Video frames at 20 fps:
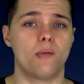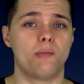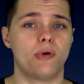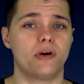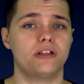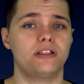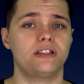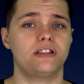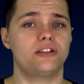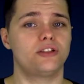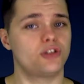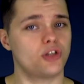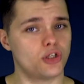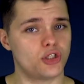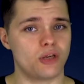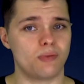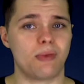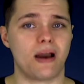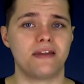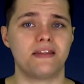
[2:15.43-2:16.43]
But
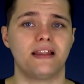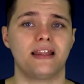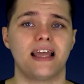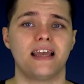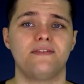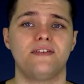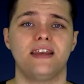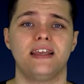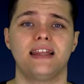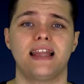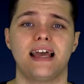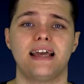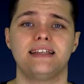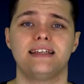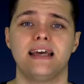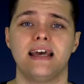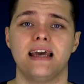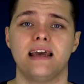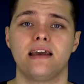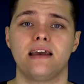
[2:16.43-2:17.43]
judging by the life he led,
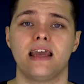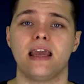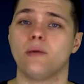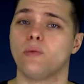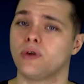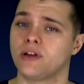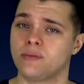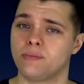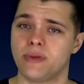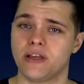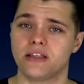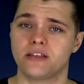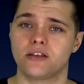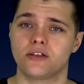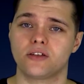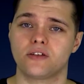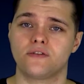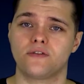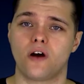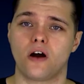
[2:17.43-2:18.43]
it wouldn't be
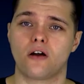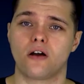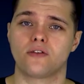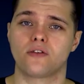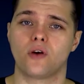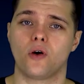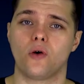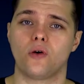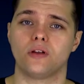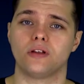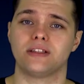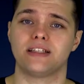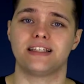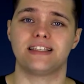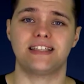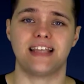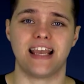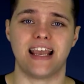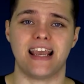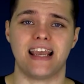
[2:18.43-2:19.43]
such a far-off call to
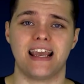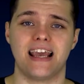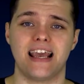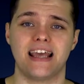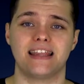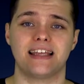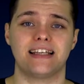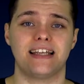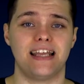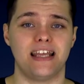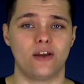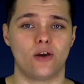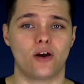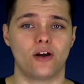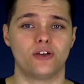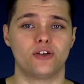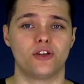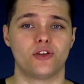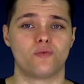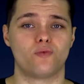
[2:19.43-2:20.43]
say that he
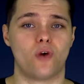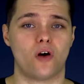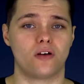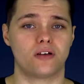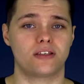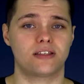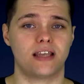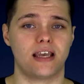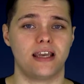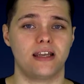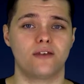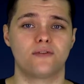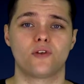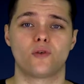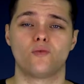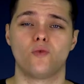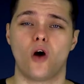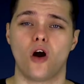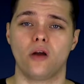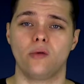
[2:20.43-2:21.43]
got onto the wrong side of the
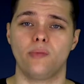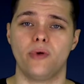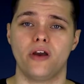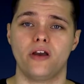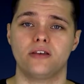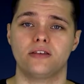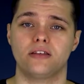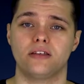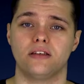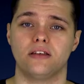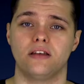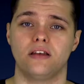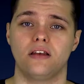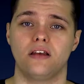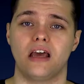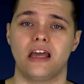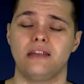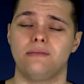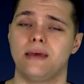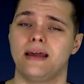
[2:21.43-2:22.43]
wrong person
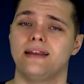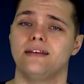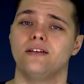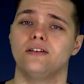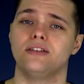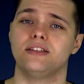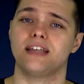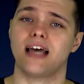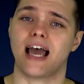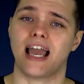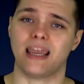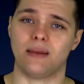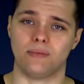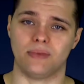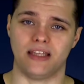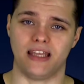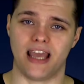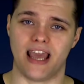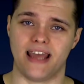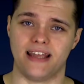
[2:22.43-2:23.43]
and met an
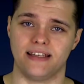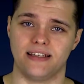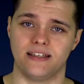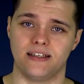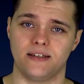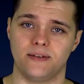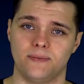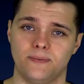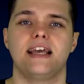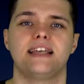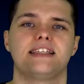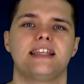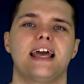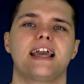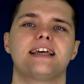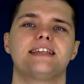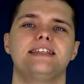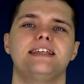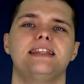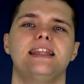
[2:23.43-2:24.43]
untimely end. His
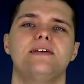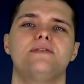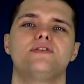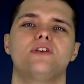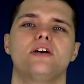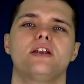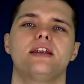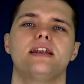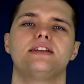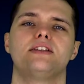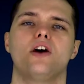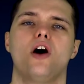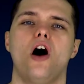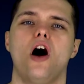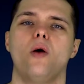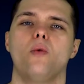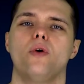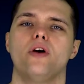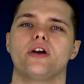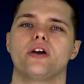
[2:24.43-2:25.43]
legacy lives on in his
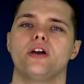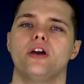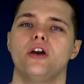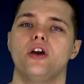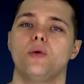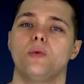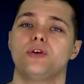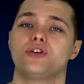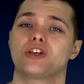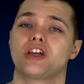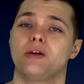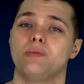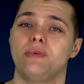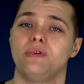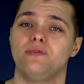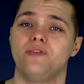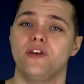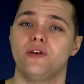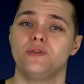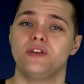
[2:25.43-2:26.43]
artwork, which can
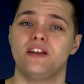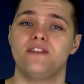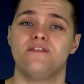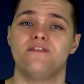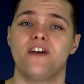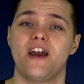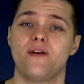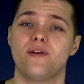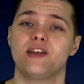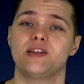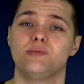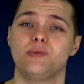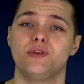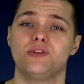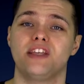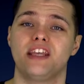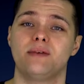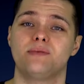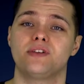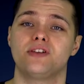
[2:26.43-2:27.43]
be viewed in various
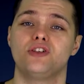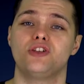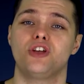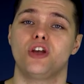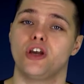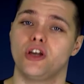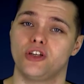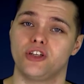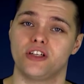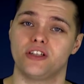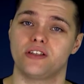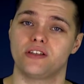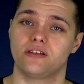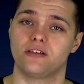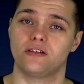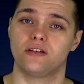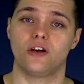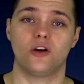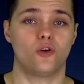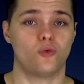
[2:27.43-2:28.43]
museums and churches
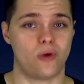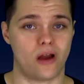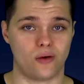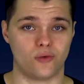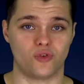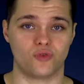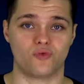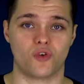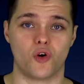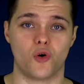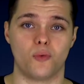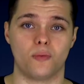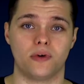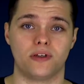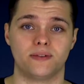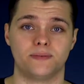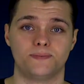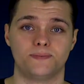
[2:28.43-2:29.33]
around Rome.